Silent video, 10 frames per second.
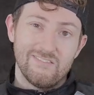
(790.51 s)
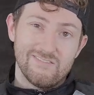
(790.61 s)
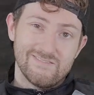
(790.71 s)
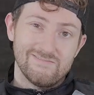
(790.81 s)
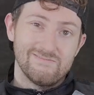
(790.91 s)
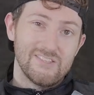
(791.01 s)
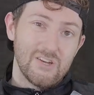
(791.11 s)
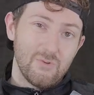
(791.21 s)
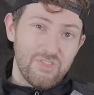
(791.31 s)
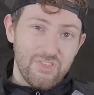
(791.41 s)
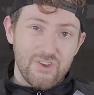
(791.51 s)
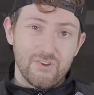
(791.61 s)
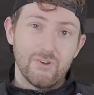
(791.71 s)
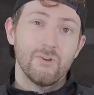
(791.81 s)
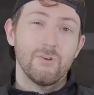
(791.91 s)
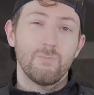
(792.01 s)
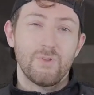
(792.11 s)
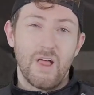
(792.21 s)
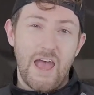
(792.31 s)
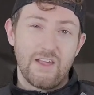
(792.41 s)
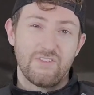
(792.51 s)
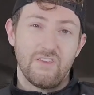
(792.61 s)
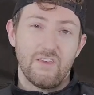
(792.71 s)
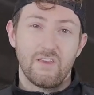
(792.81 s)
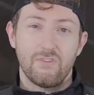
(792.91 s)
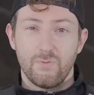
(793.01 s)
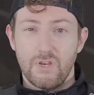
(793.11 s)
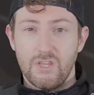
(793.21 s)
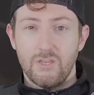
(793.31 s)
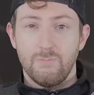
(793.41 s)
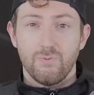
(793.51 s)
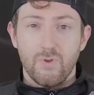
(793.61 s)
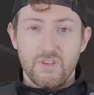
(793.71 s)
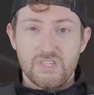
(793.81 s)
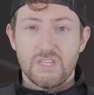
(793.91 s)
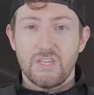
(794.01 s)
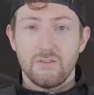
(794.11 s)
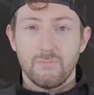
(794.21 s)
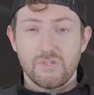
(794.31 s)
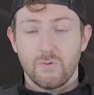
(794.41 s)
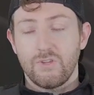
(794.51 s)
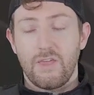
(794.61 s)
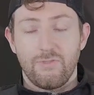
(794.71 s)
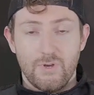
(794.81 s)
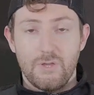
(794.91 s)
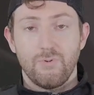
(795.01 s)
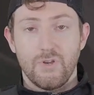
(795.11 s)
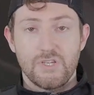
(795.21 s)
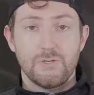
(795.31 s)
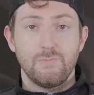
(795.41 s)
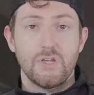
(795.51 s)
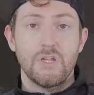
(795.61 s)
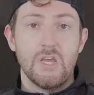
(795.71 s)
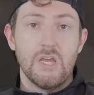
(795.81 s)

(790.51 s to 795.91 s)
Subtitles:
you know, thinner plastic, 3D printing material, well, not 3D printed, but,